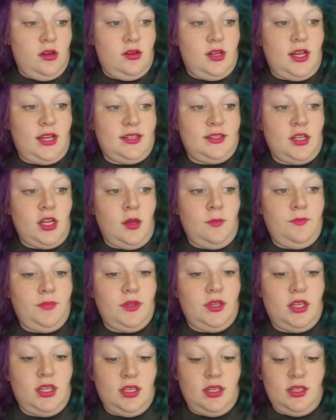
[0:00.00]
Next up
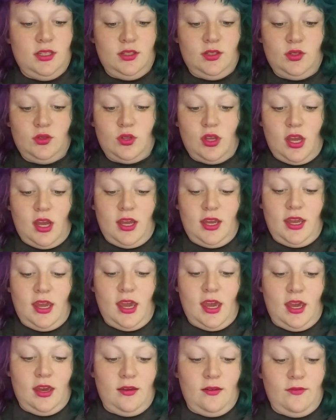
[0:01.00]
is I
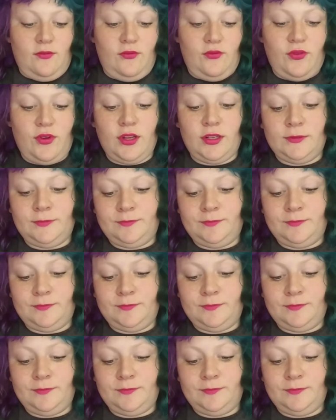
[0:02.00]
have